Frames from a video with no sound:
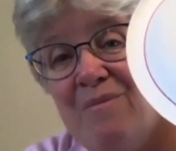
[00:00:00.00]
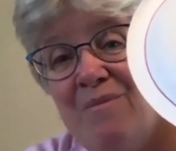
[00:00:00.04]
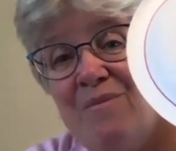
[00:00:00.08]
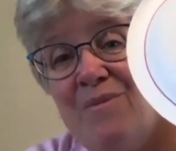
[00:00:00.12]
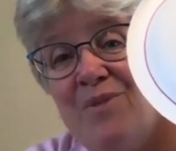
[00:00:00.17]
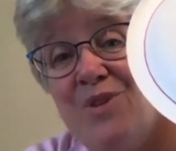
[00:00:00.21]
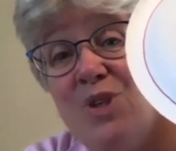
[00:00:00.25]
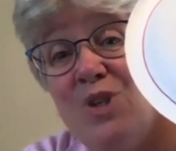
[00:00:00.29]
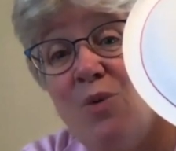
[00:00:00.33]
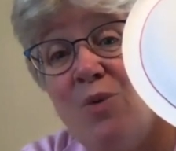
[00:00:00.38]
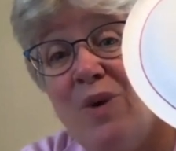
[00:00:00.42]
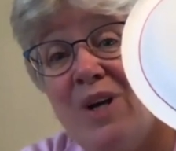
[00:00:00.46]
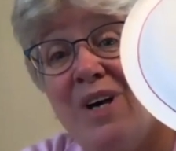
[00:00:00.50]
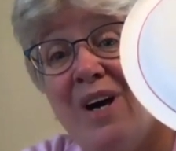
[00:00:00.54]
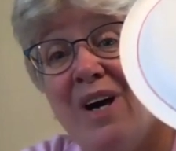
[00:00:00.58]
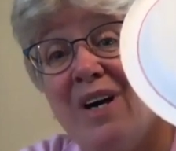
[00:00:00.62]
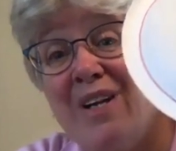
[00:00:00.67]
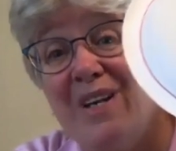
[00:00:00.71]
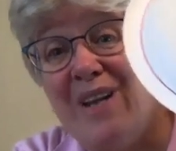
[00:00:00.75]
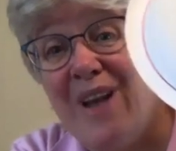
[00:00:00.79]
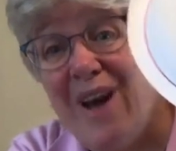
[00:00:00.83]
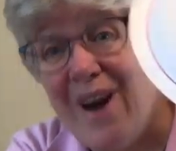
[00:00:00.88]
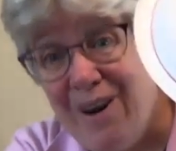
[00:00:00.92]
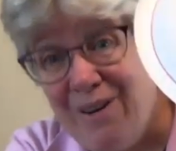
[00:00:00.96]
So we cut
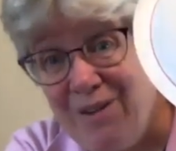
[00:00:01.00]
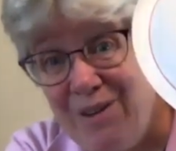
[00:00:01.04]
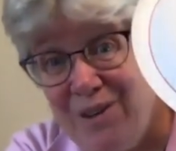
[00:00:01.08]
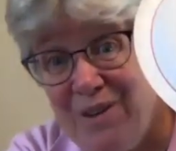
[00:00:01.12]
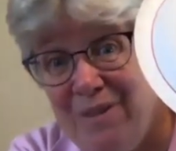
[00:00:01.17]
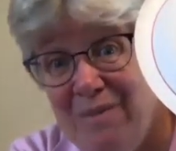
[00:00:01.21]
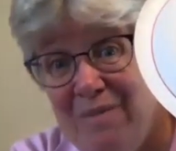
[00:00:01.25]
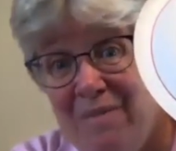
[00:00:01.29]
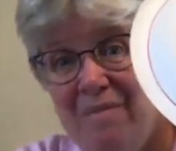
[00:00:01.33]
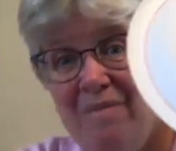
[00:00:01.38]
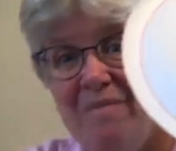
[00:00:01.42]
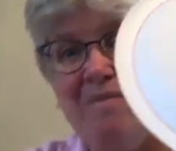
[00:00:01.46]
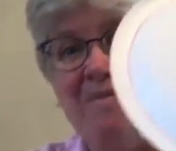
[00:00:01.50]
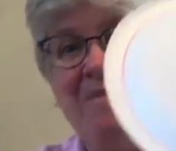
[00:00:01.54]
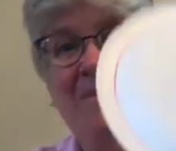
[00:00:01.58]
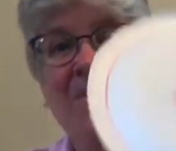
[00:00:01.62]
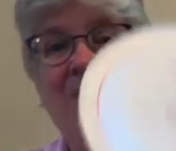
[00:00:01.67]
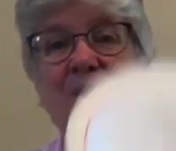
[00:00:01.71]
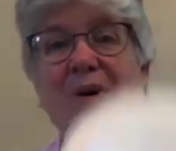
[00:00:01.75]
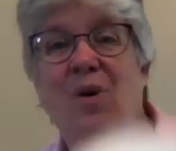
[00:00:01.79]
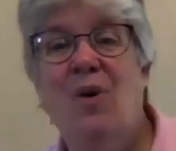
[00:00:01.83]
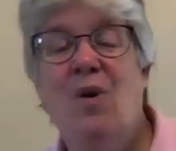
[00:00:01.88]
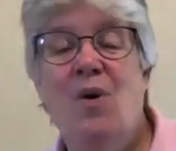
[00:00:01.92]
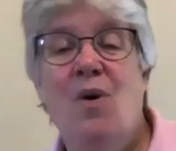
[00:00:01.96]
it out.
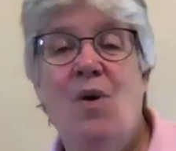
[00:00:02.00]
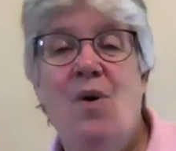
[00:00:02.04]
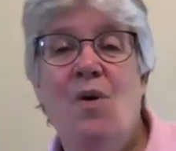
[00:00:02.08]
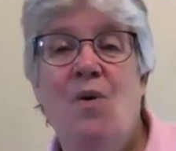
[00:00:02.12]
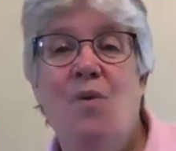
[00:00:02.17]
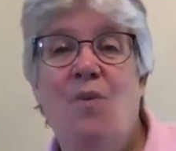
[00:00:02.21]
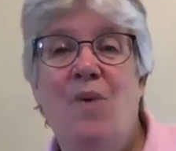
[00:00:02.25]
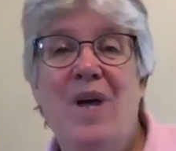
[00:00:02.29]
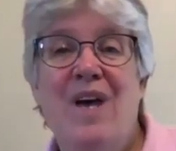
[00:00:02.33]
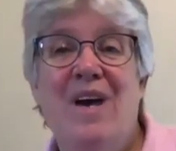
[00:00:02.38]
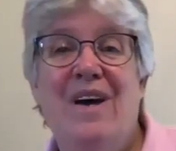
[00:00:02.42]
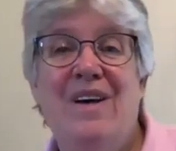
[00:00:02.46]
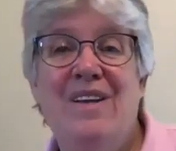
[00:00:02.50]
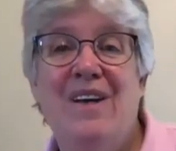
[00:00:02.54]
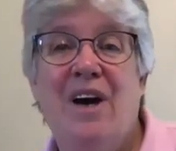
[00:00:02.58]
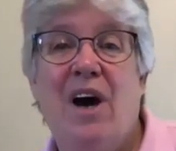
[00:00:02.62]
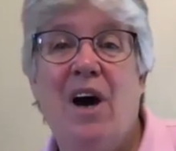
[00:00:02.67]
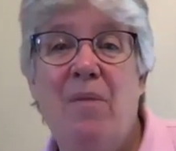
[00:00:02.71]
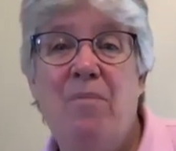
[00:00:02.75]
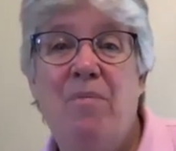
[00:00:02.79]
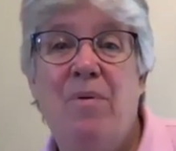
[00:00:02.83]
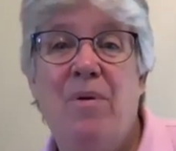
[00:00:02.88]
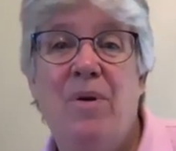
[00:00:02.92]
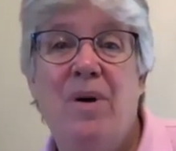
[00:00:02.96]
We end
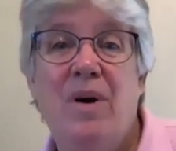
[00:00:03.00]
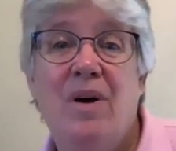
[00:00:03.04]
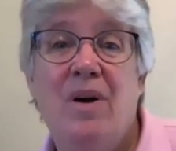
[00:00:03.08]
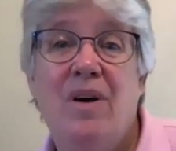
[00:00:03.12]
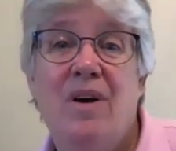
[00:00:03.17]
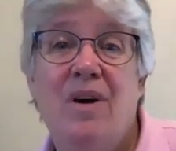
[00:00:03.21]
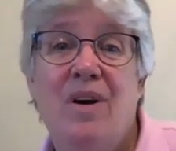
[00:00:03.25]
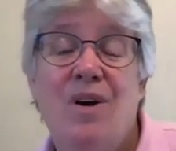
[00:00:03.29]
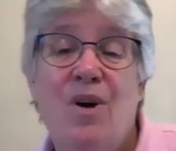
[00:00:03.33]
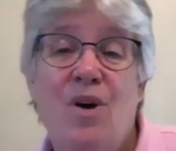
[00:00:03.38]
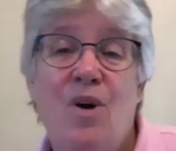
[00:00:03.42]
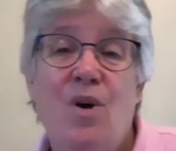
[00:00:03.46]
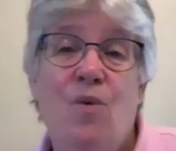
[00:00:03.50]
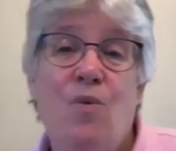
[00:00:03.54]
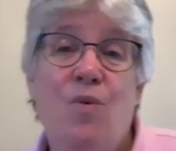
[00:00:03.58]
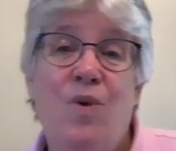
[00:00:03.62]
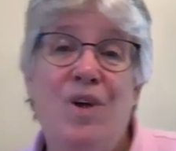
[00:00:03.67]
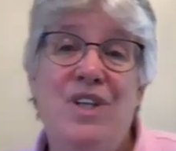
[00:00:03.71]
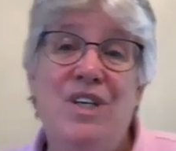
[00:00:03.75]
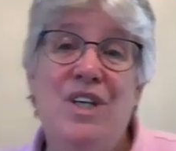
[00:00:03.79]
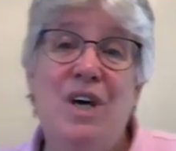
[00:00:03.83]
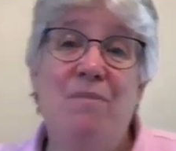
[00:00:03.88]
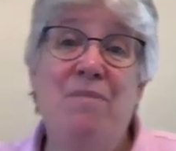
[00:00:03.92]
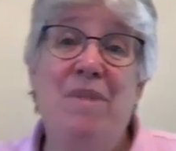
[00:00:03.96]
up
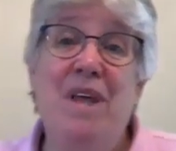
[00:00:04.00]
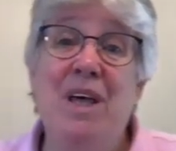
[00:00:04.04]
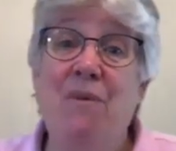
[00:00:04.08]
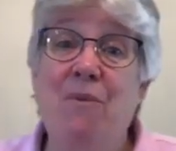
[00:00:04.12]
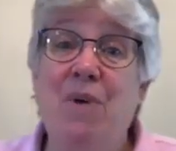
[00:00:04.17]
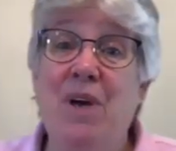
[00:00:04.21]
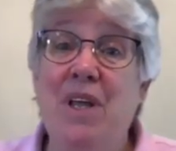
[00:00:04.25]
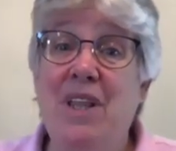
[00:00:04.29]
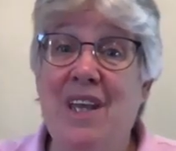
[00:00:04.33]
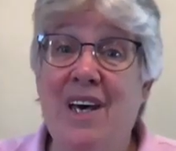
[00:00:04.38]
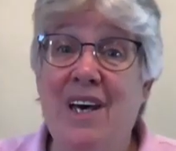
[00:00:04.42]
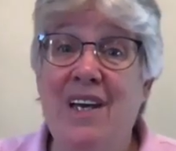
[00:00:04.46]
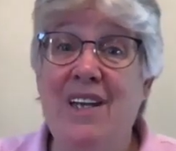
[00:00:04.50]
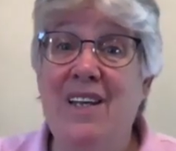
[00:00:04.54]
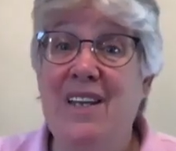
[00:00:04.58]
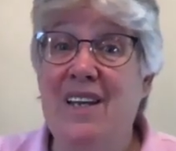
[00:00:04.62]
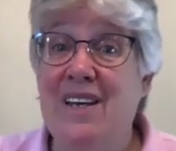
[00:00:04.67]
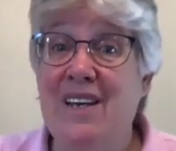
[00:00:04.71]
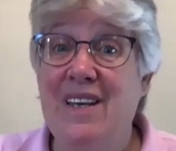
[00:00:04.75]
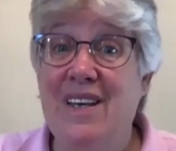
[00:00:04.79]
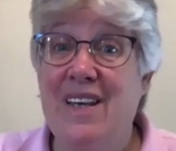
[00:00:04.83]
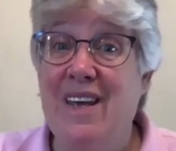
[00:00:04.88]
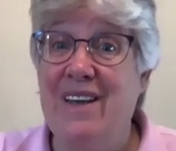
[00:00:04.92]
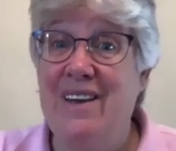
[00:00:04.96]
with something we
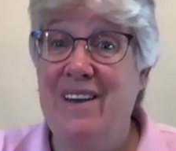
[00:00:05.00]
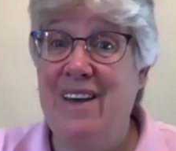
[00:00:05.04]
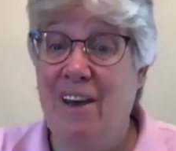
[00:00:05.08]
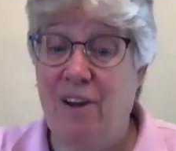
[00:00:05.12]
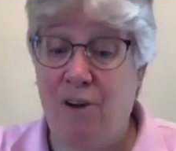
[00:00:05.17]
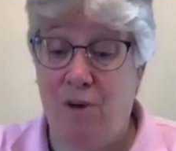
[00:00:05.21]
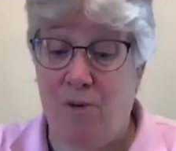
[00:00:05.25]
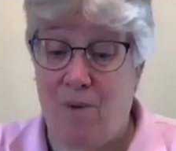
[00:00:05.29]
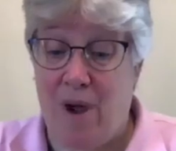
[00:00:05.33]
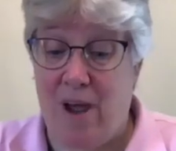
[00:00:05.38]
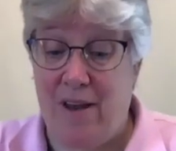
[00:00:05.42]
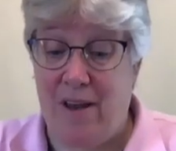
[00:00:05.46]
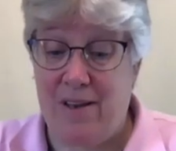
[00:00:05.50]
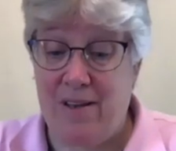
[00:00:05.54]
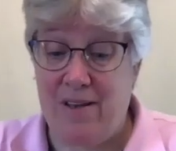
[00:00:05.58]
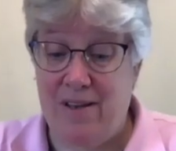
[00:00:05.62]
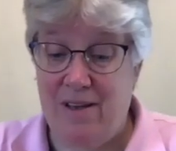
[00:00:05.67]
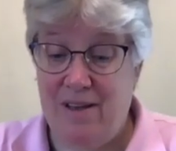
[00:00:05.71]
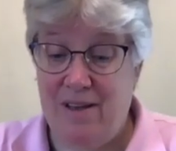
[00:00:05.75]
then can decorate.